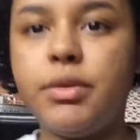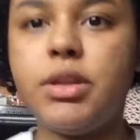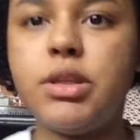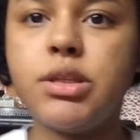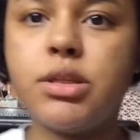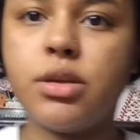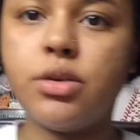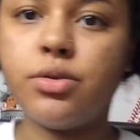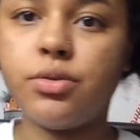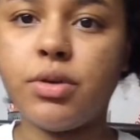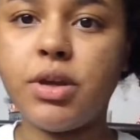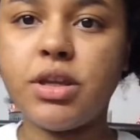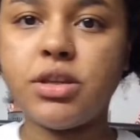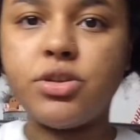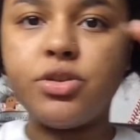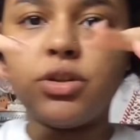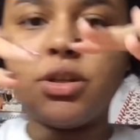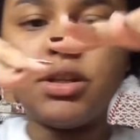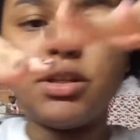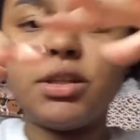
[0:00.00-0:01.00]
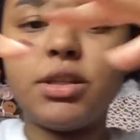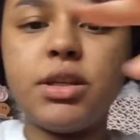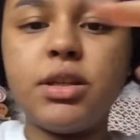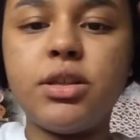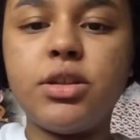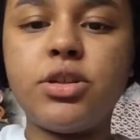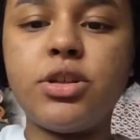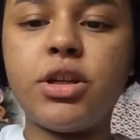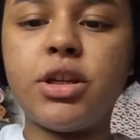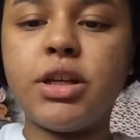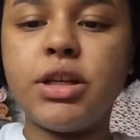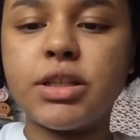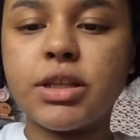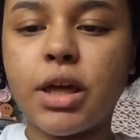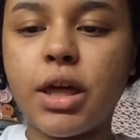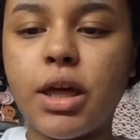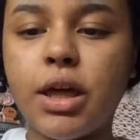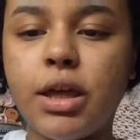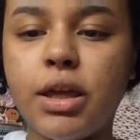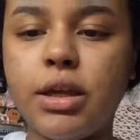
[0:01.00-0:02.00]
So as you can see, the chicken is
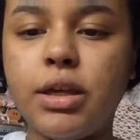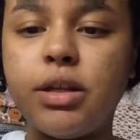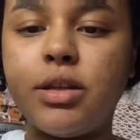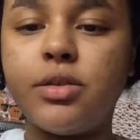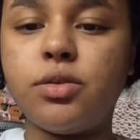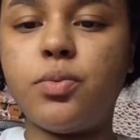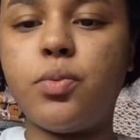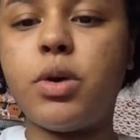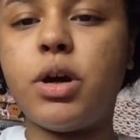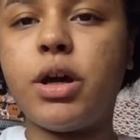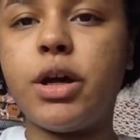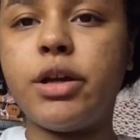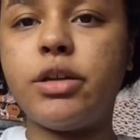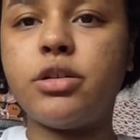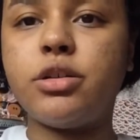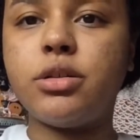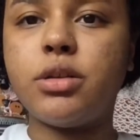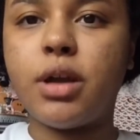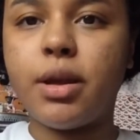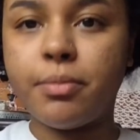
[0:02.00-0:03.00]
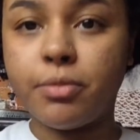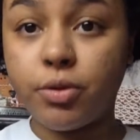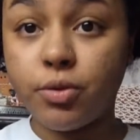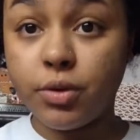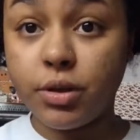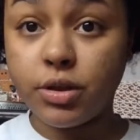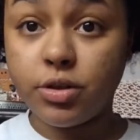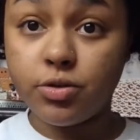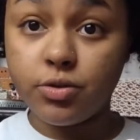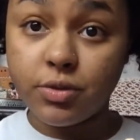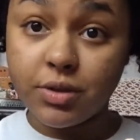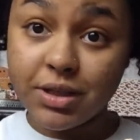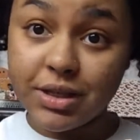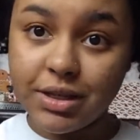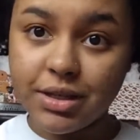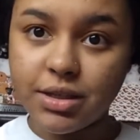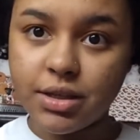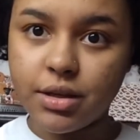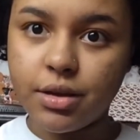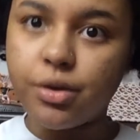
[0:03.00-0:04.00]
cut, it is washed. I'm going to
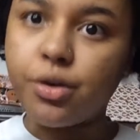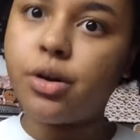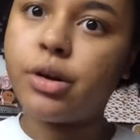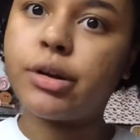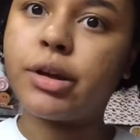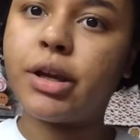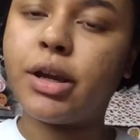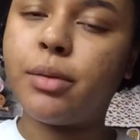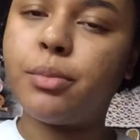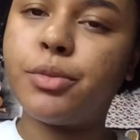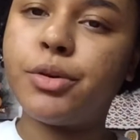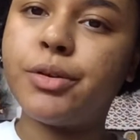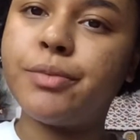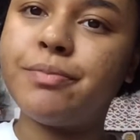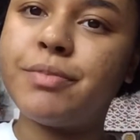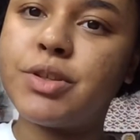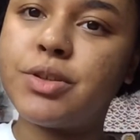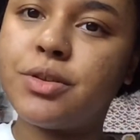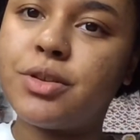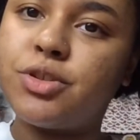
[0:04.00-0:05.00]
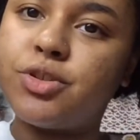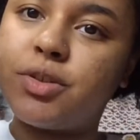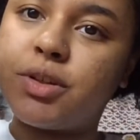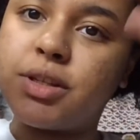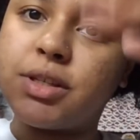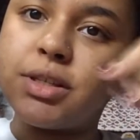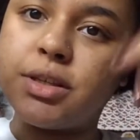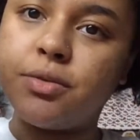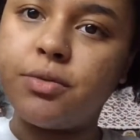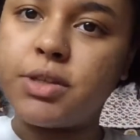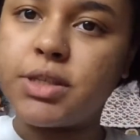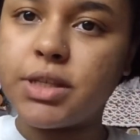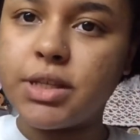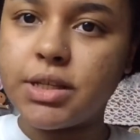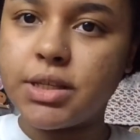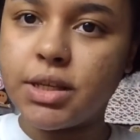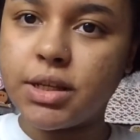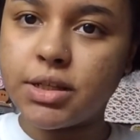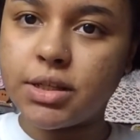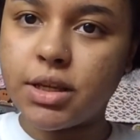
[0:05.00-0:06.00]
season it on camera so that you can see what
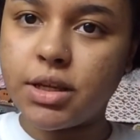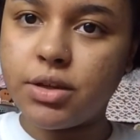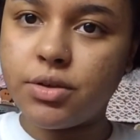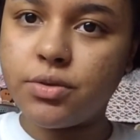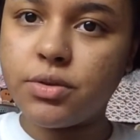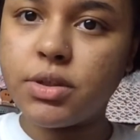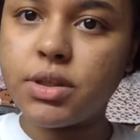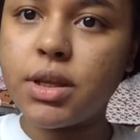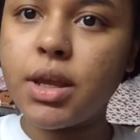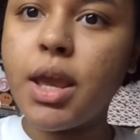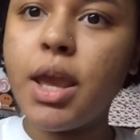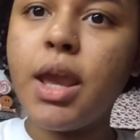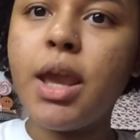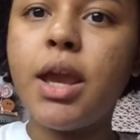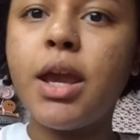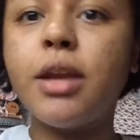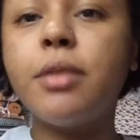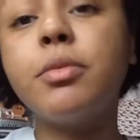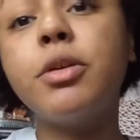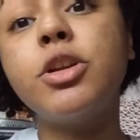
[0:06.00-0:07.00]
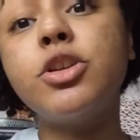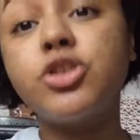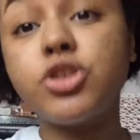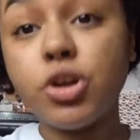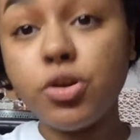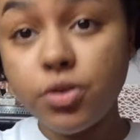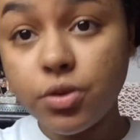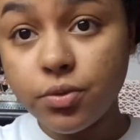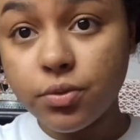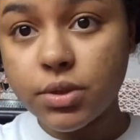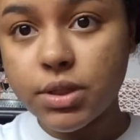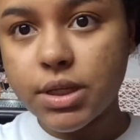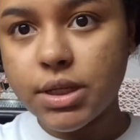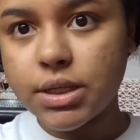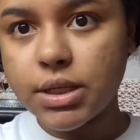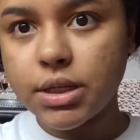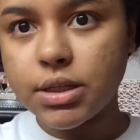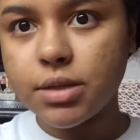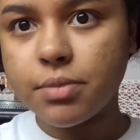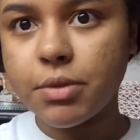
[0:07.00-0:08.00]
seasonings I use. And I'm going to show you what
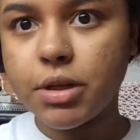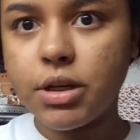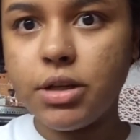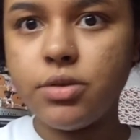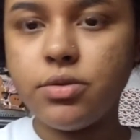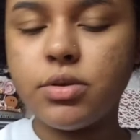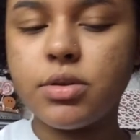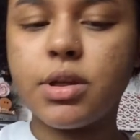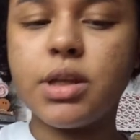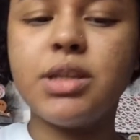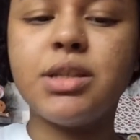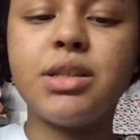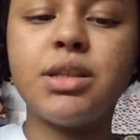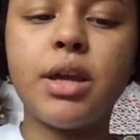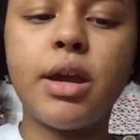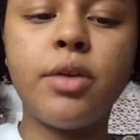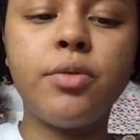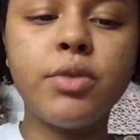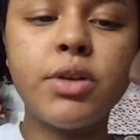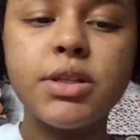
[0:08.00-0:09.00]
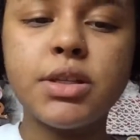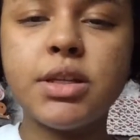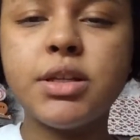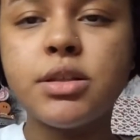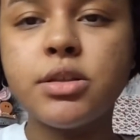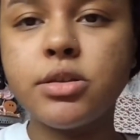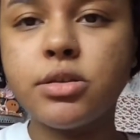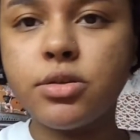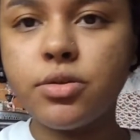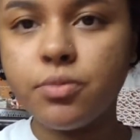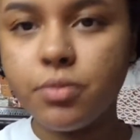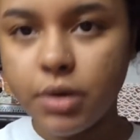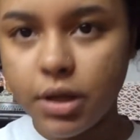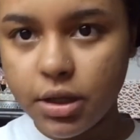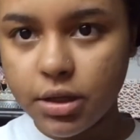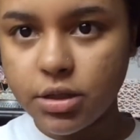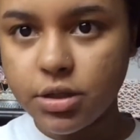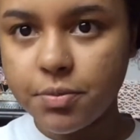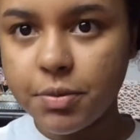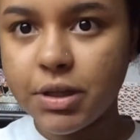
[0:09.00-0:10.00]
seasonings I'm going to use, because I don't want to season it too
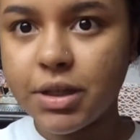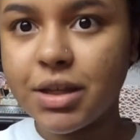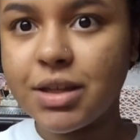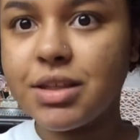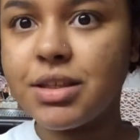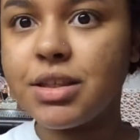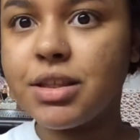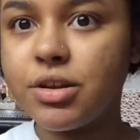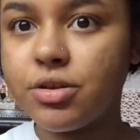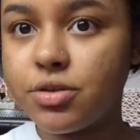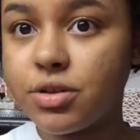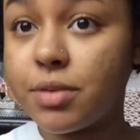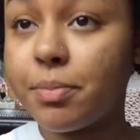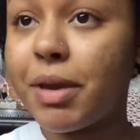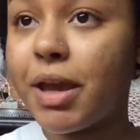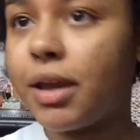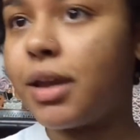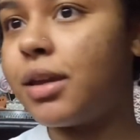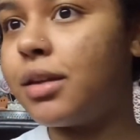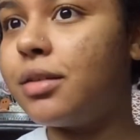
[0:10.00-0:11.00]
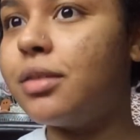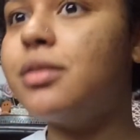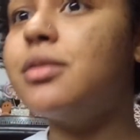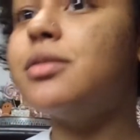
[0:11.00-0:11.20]
much because there's a packet.